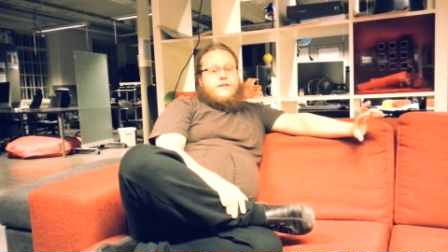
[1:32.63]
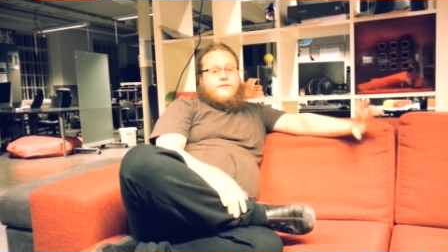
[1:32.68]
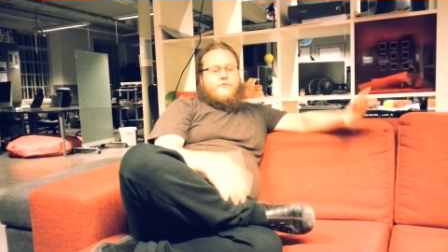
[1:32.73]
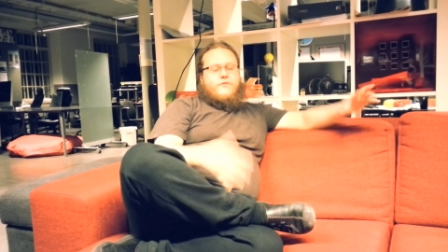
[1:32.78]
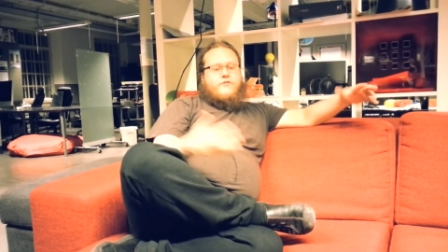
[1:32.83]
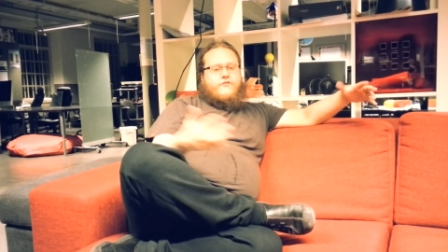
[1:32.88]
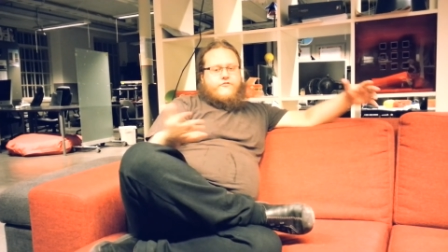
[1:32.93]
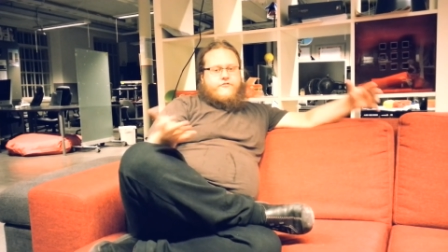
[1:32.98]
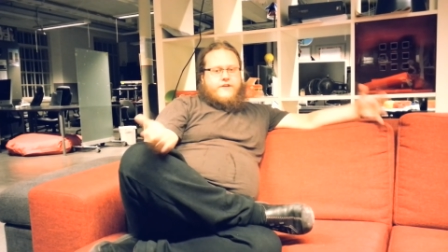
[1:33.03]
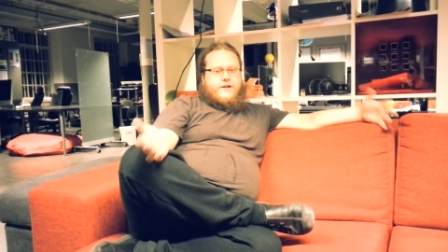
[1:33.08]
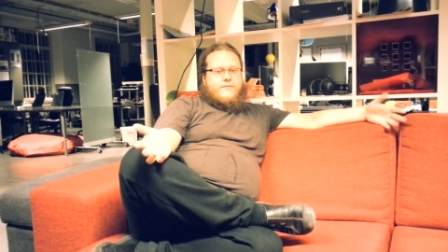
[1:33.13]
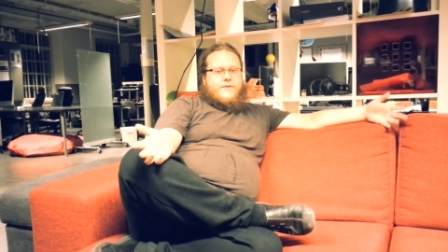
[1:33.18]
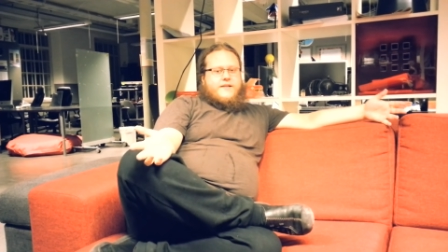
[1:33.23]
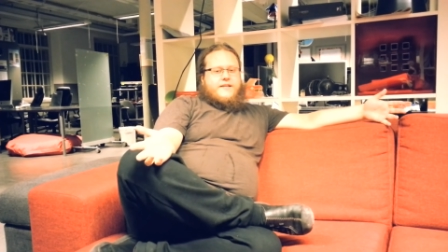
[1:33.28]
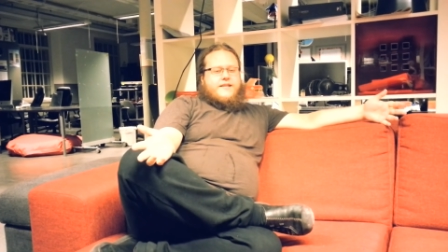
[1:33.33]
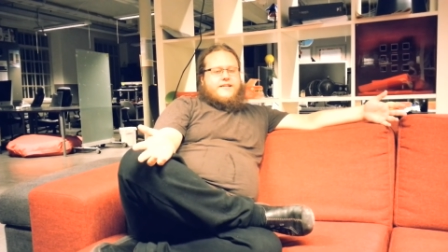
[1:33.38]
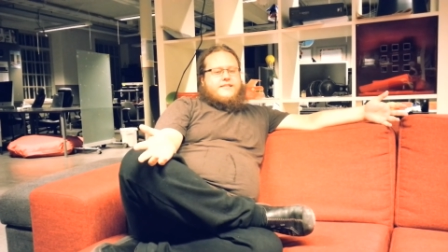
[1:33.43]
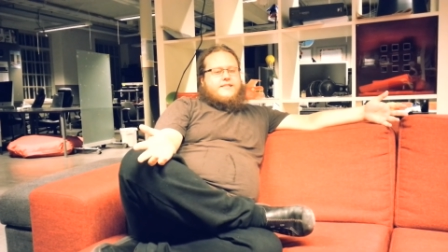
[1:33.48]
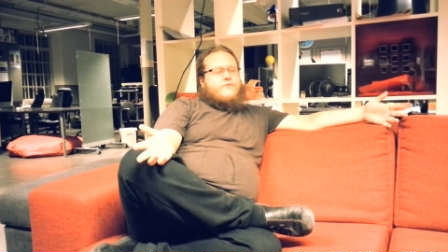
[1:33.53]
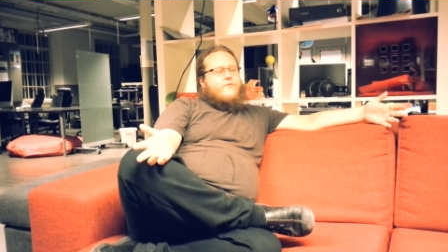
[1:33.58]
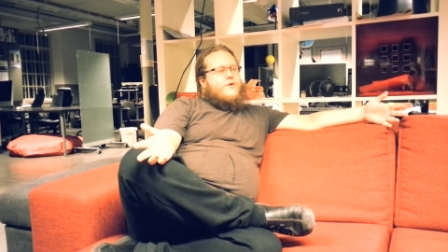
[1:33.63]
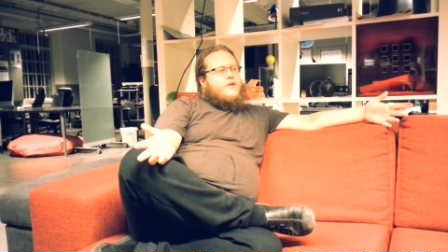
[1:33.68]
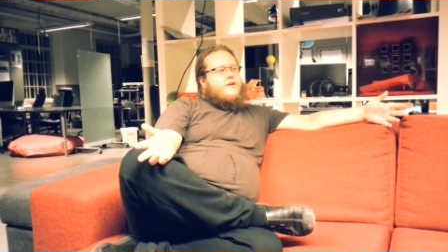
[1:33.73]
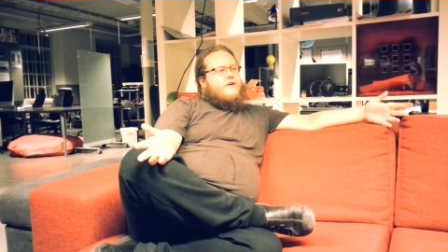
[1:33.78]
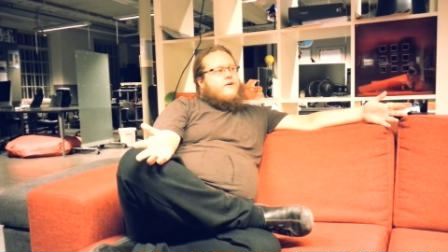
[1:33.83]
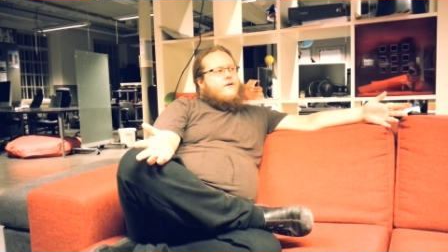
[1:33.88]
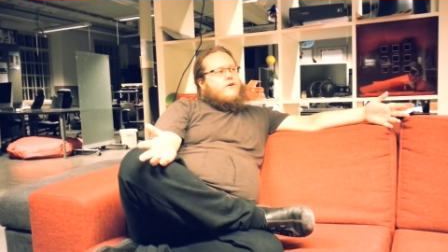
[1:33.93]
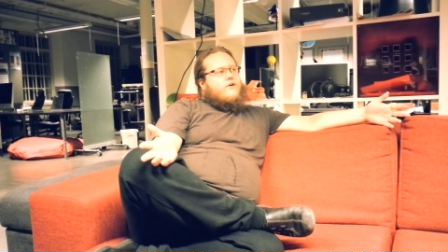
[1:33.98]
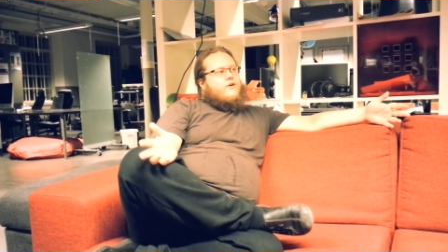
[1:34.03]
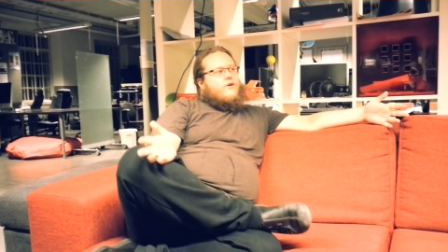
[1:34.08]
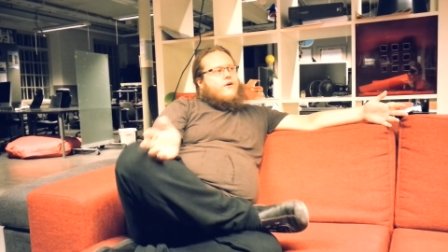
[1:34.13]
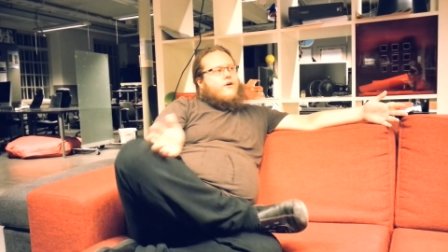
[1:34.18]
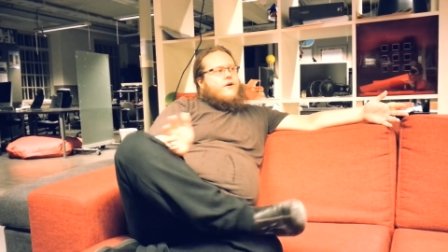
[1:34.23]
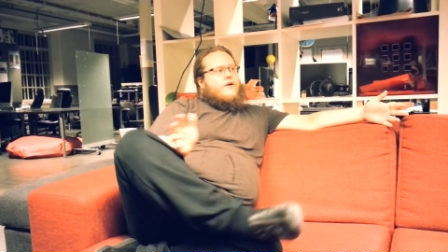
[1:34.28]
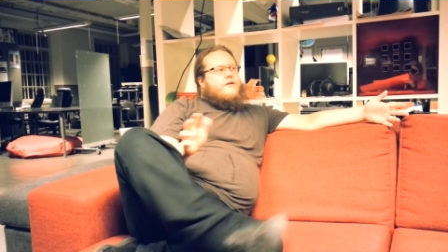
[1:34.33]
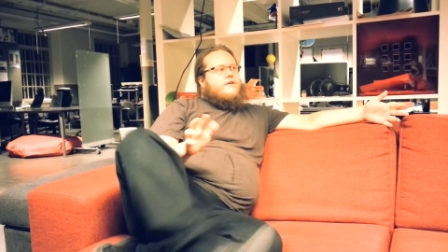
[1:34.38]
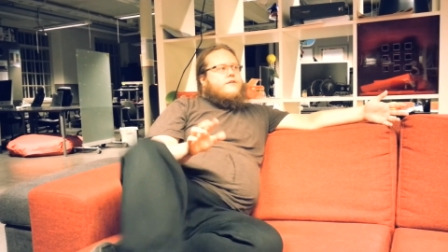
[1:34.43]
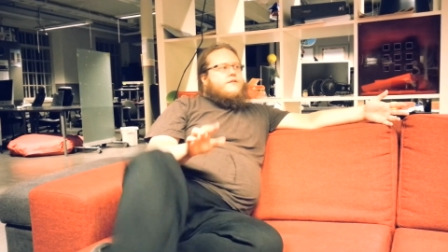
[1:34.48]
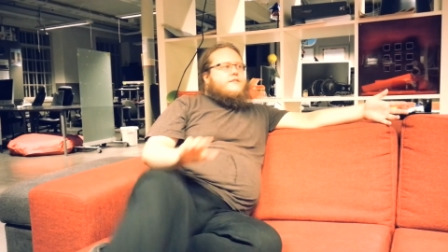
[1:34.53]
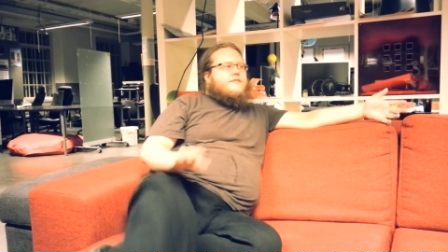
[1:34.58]
month of filming this, we
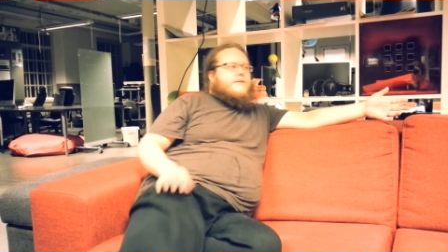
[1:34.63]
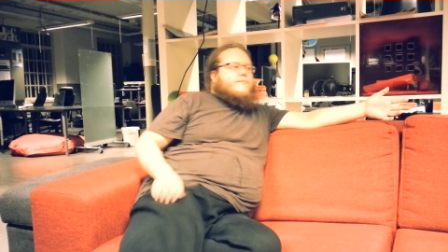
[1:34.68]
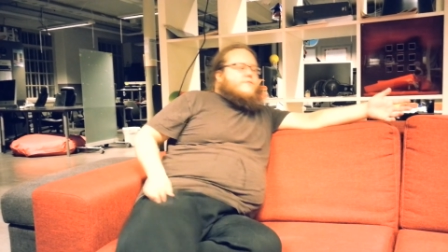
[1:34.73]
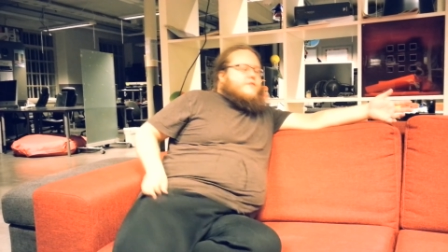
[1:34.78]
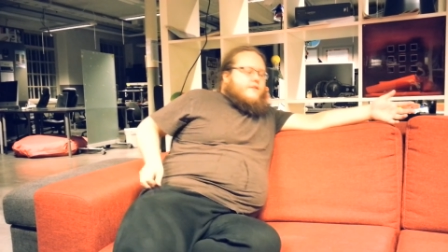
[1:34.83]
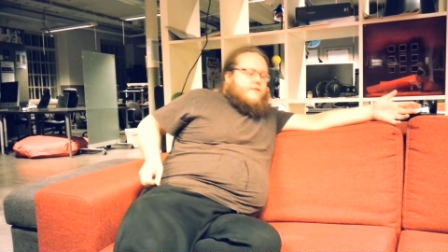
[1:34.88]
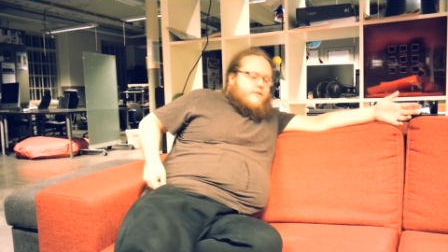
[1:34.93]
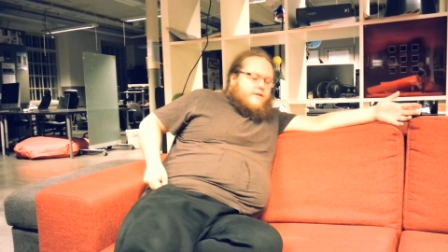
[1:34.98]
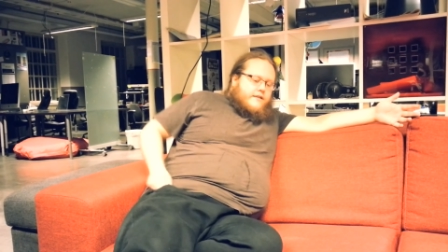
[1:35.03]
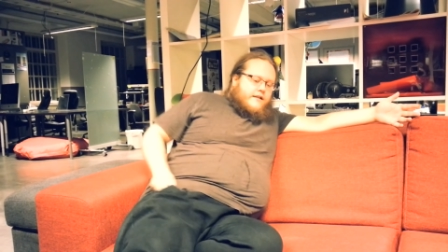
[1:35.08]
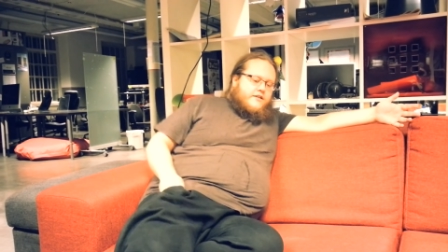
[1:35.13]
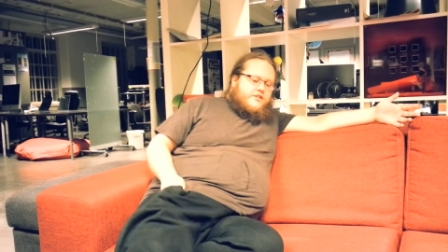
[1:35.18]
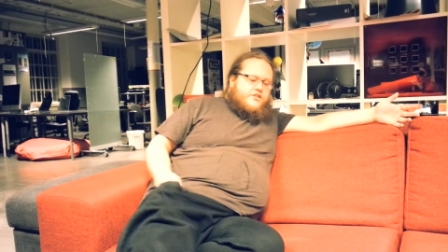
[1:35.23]
are something like,